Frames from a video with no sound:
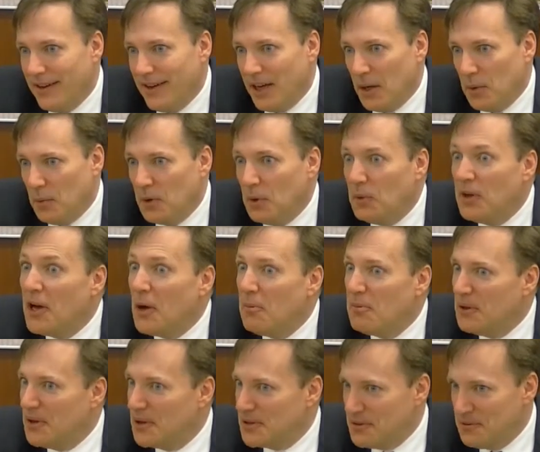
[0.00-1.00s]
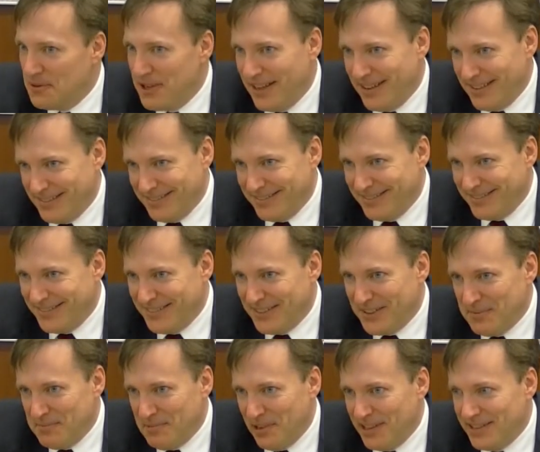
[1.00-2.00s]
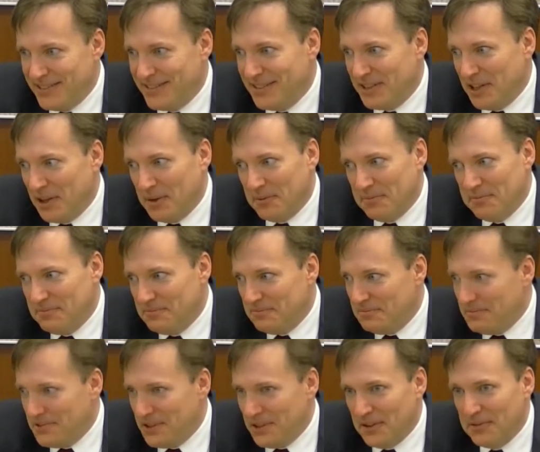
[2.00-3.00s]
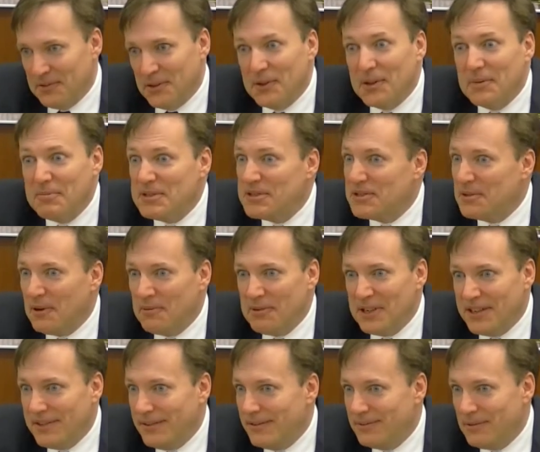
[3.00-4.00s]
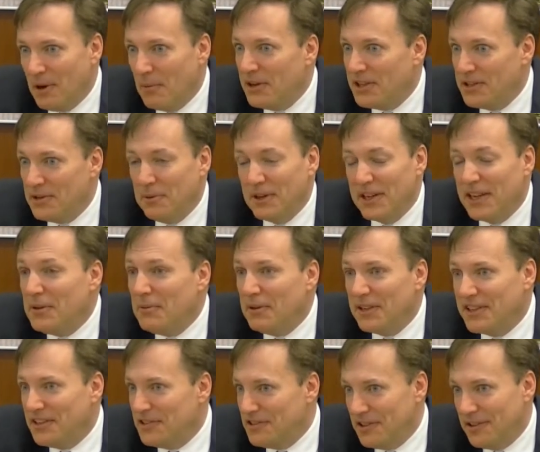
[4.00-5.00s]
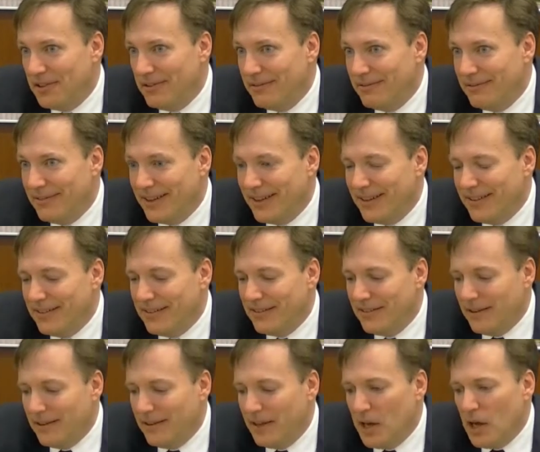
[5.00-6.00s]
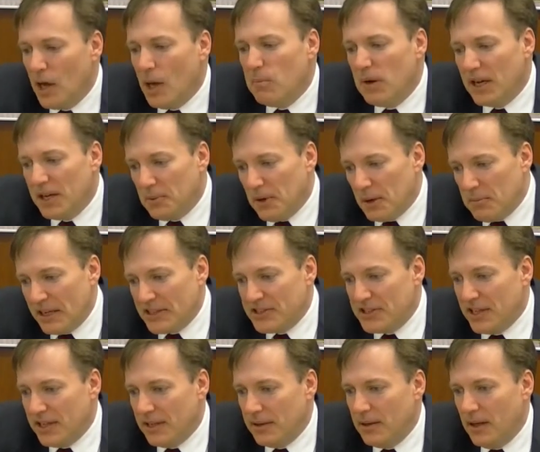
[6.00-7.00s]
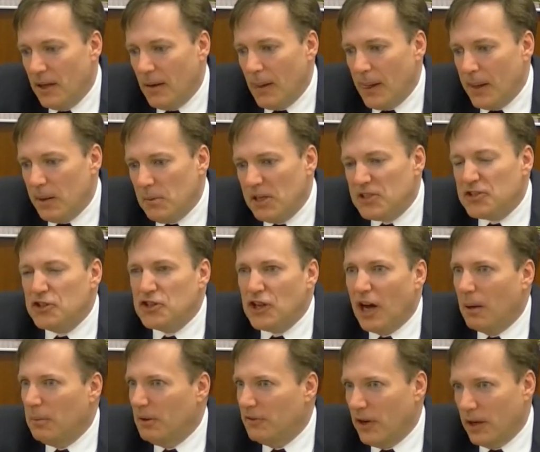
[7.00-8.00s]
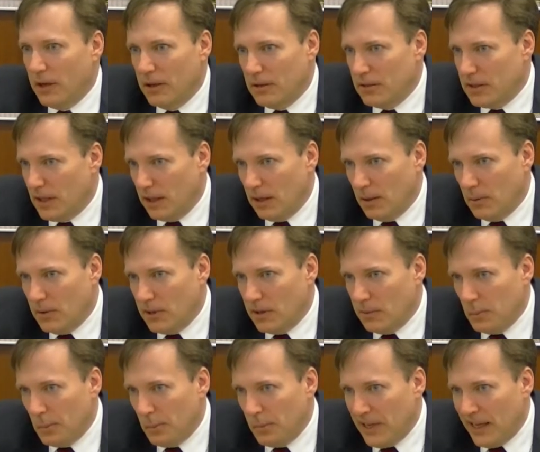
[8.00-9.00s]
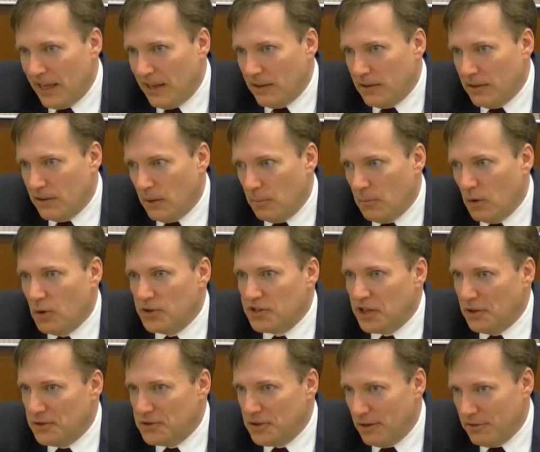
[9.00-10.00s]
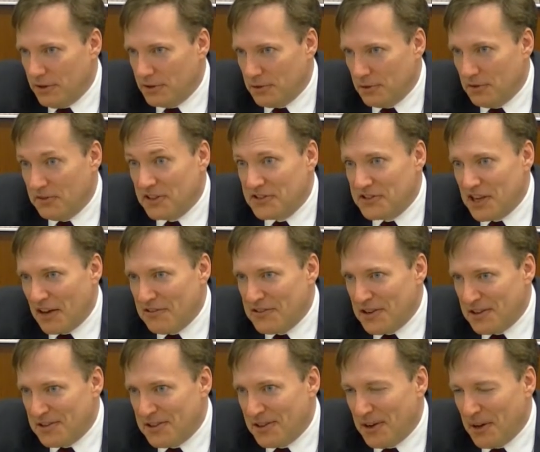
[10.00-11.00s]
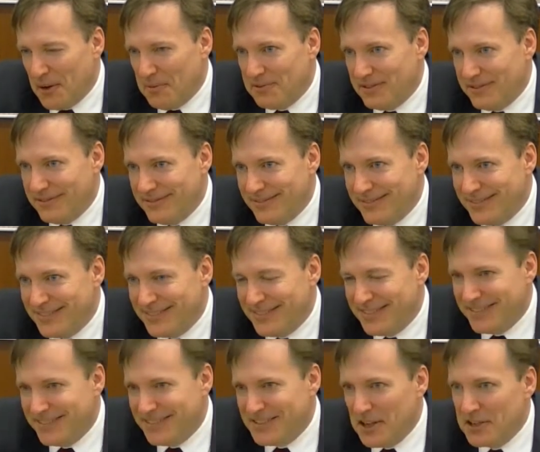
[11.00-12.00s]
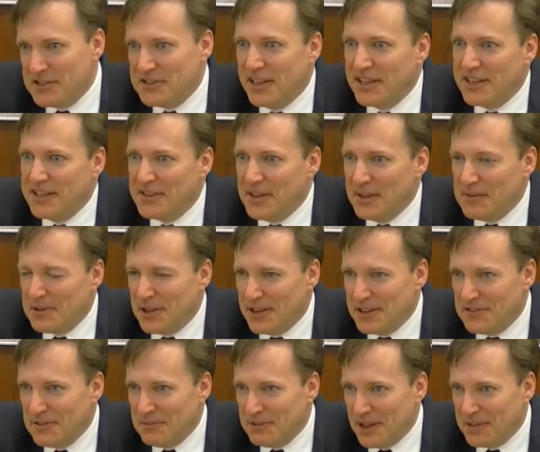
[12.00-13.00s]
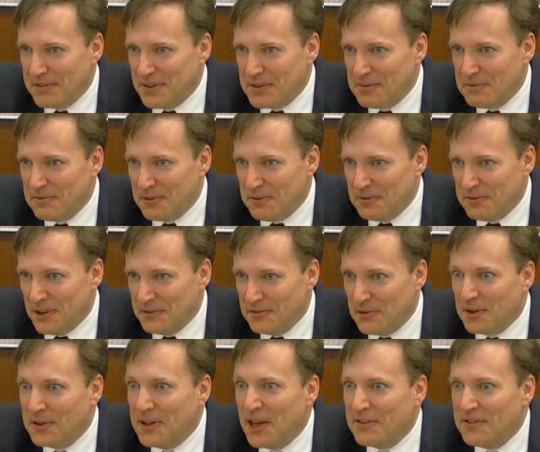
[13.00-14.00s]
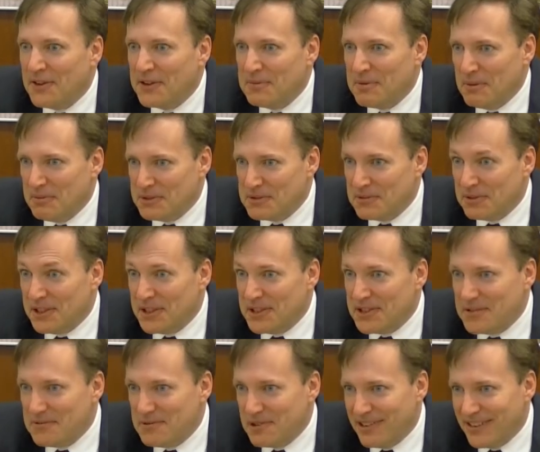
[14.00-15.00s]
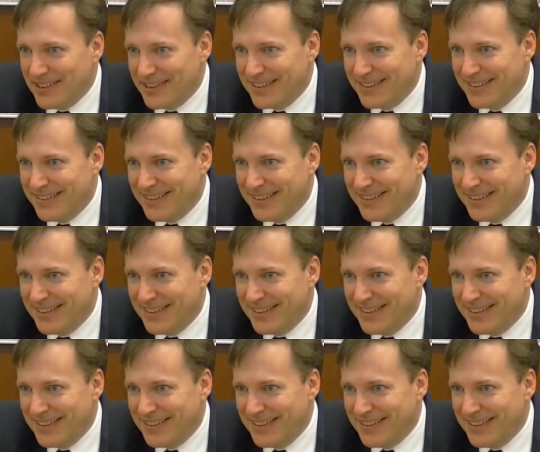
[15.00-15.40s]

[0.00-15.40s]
And we will help along the way. But uh, there are real limits to what we, what we do, what anyone can do. And, uh, but anyway, it makes the, makes the job a very entertaining one. And um, of course, I also have a terrific staff here to help. And it's, it's nice that I can claim credit for, other, for, for a lot of other people's really good work.